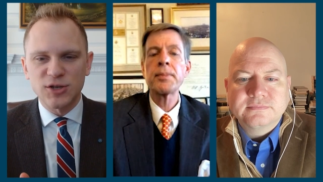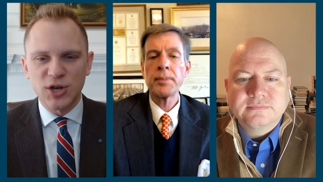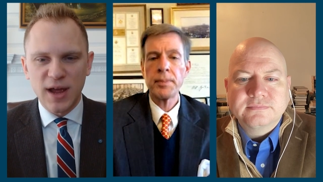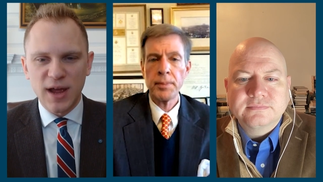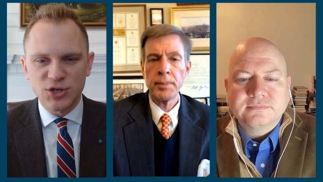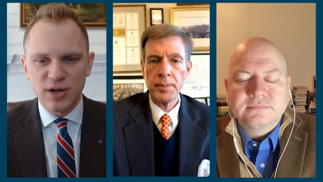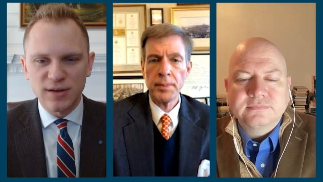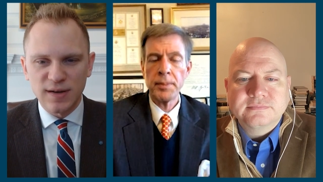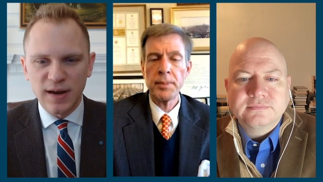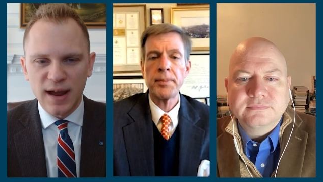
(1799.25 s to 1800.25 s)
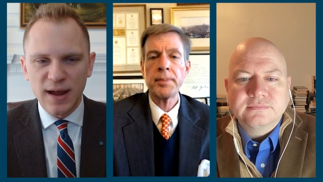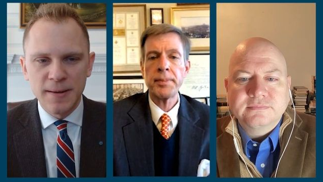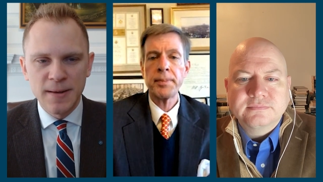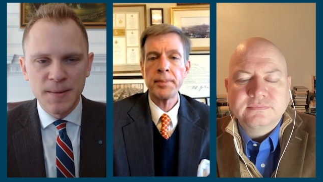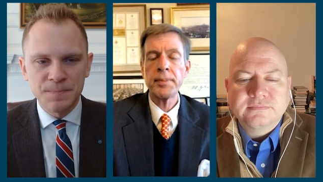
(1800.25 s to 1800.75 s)
Speaker 1: education
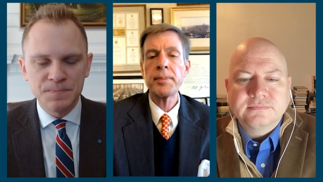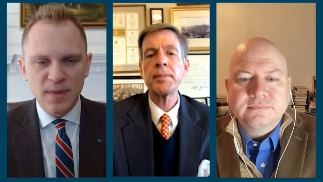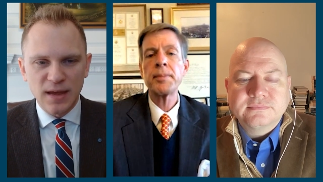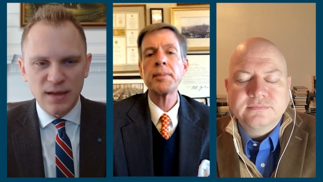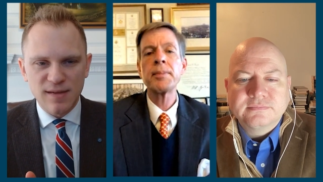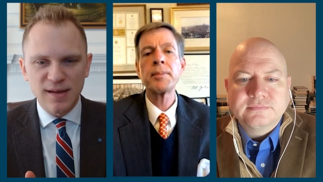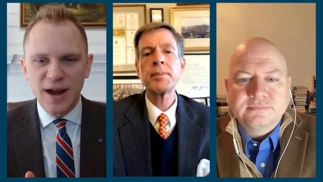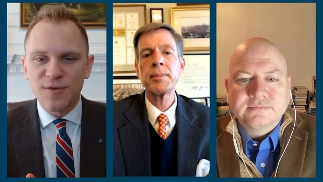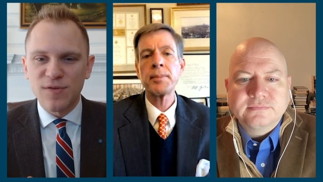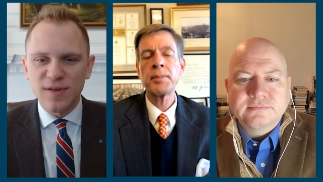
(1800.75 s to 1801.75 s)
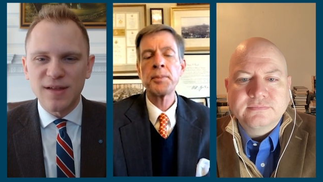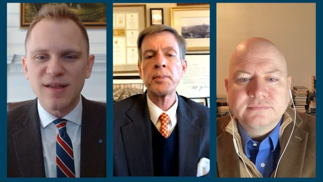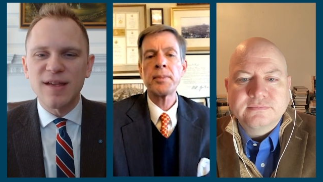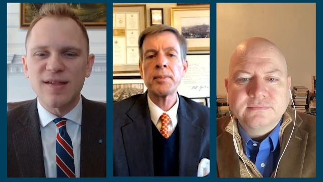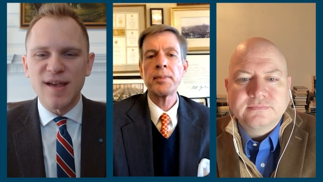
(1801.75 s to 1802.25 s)
today is you know
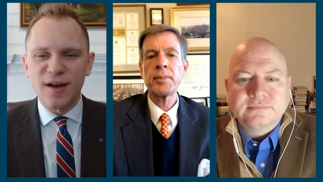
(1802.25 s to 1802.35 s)
is, is